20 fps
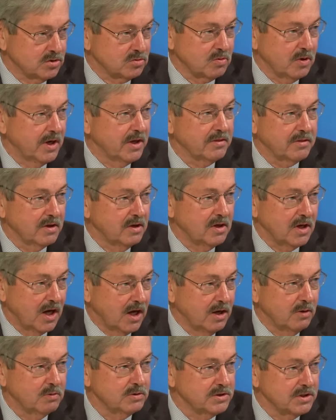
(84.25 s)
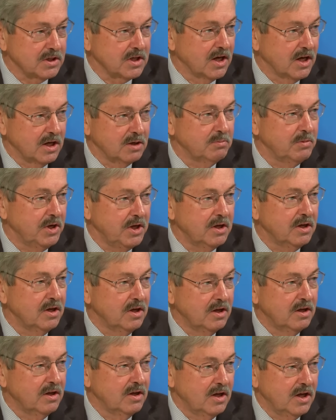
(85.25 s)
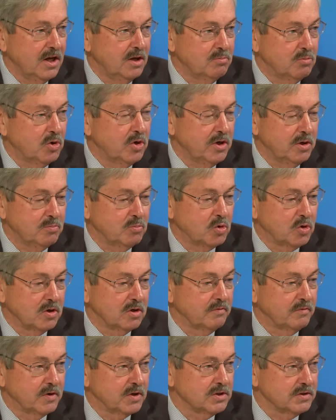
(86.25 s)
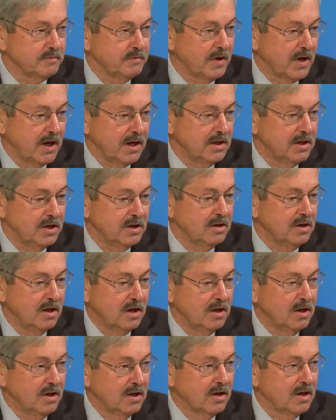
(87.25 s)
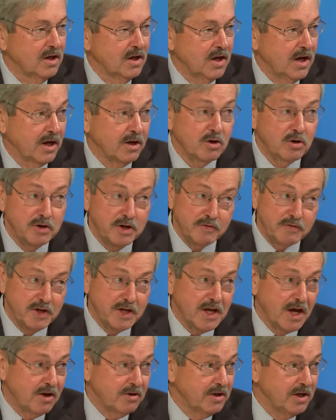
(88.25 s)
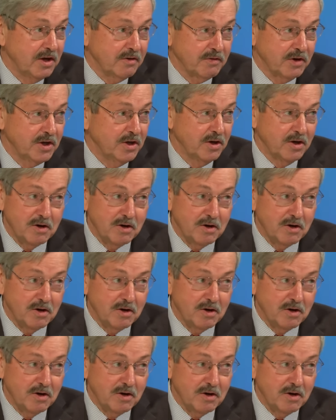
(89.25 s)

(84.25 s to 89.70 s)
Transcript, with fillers: strengthened Iowa's economy and made it more diversified. And uh, I go to every county every